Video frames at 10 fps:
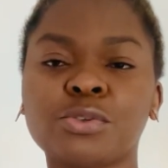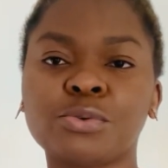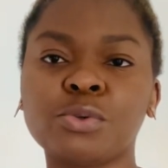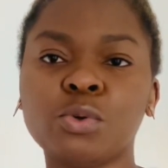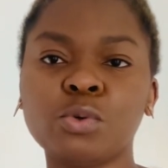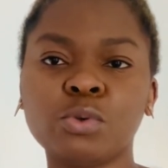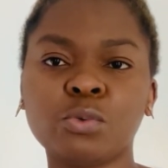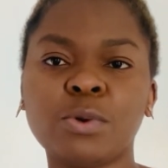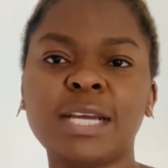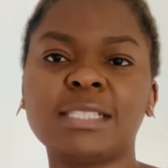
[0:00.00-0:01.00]
scroll all
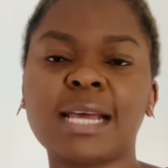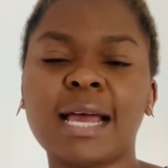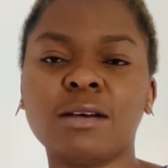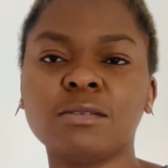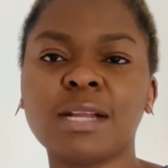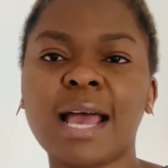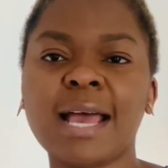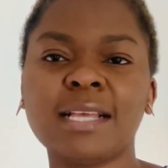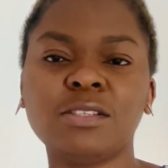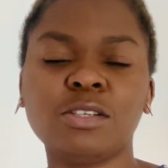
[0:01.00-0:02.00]
the way down
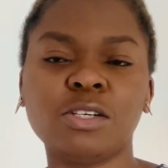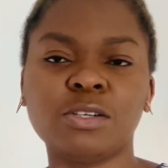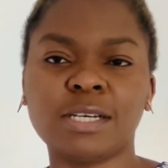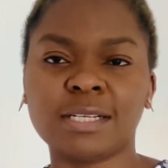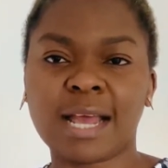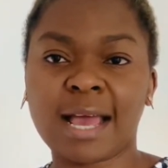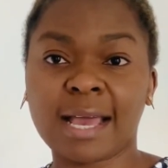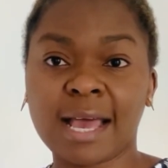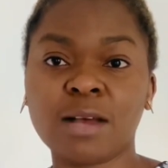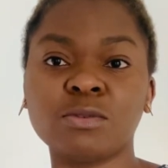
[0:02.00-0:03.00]
and you look at
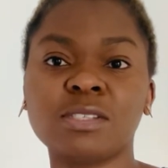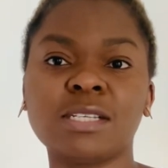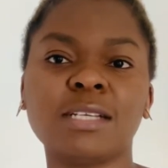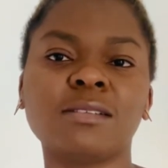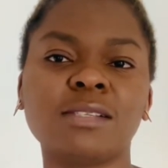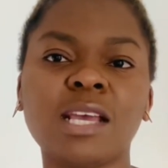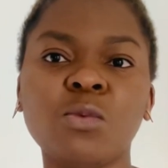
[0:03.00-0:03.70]
account status.